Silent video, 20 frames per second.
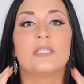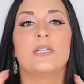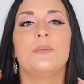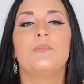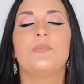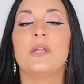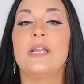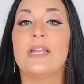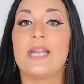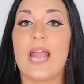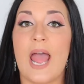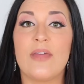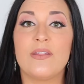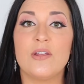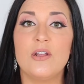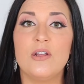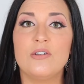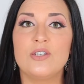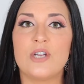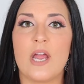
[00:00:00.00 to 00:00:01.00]
Simply
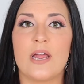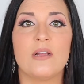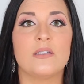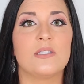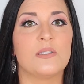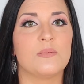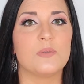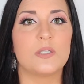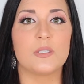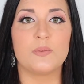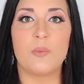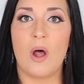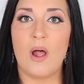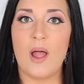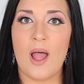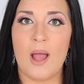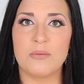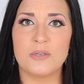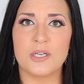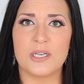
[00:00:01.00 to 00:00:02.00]
gather your child some small
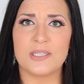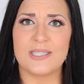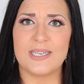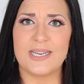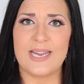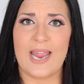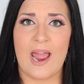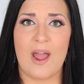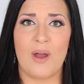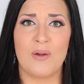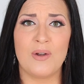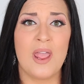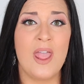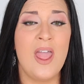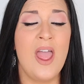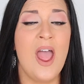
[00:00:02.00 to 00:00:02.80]
objects to count.